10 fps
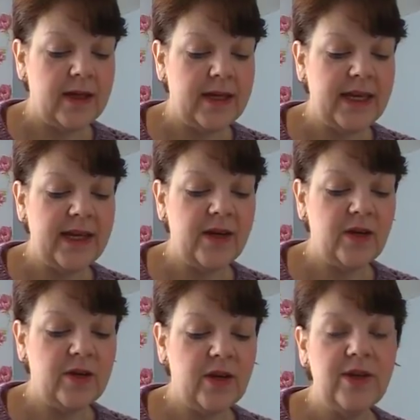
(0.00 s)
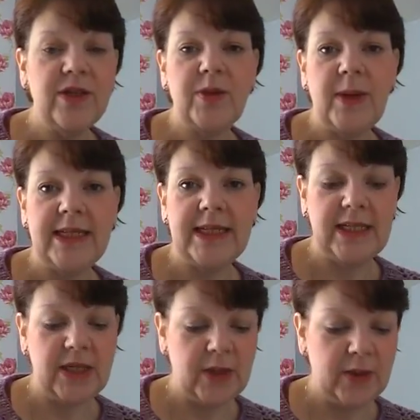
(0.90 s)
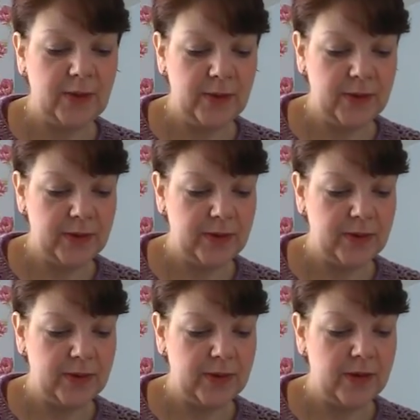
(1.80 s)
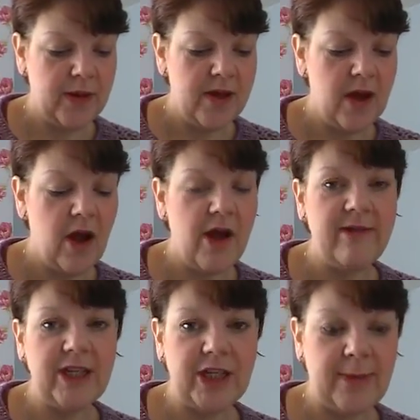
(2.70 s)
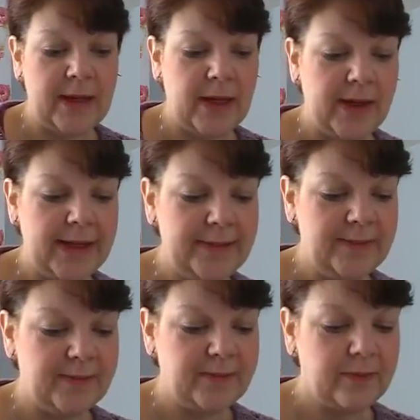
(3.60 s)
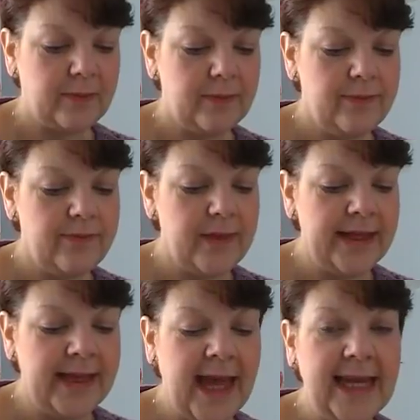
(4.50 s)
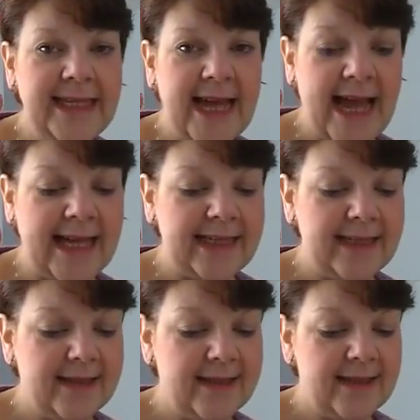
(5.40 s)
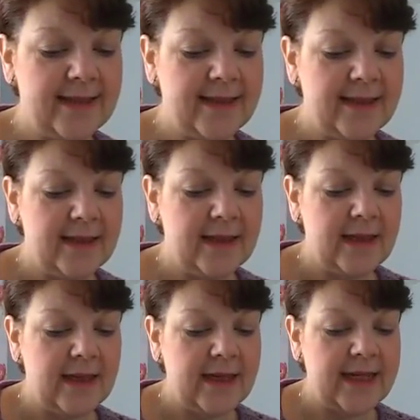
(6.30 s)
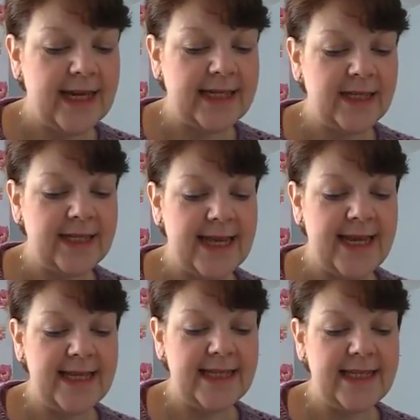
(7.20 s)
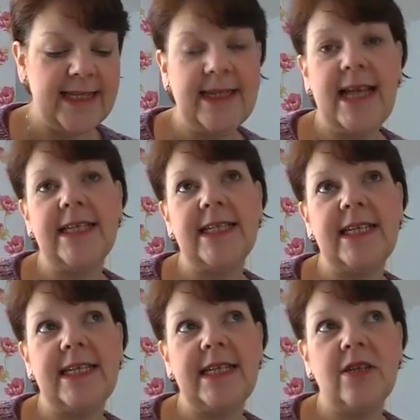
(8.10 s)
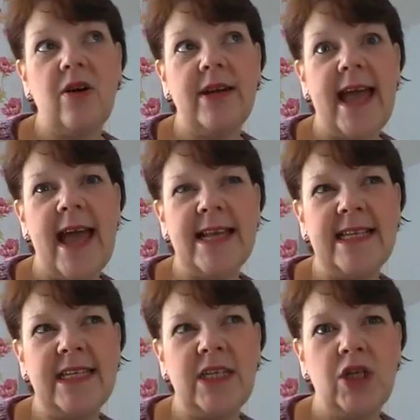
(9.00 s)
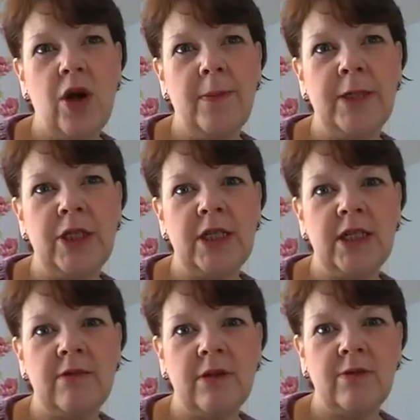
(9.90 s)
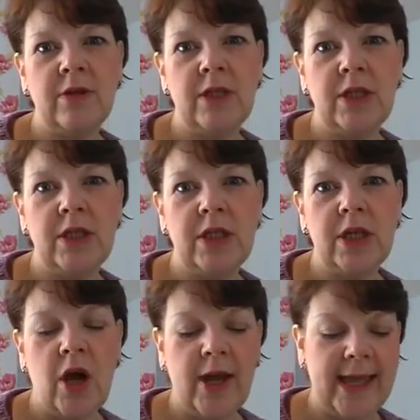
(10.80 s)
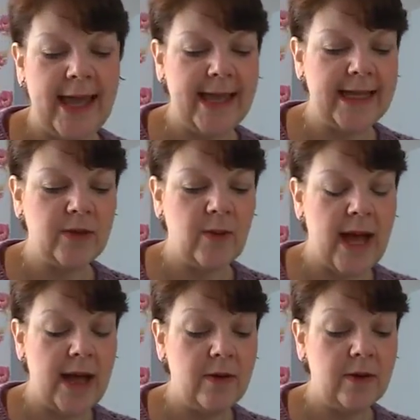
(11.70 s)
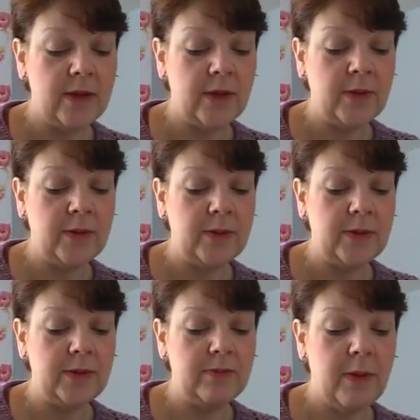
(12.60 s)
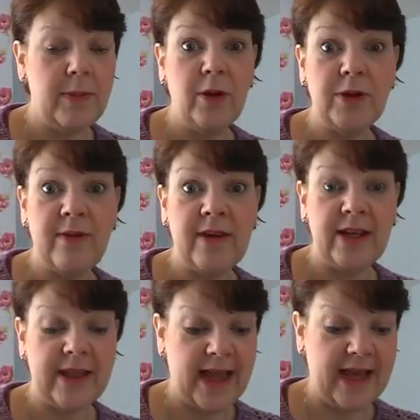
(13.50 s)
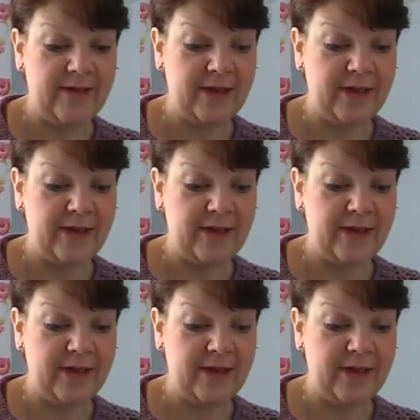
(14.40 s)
Gearhon Lost 22, Irish Gemini, Kelly Dang, Natters Knits. Natters Knits has got an Etsy shop and she does her own dyeing as well. So pop along to have a look at that if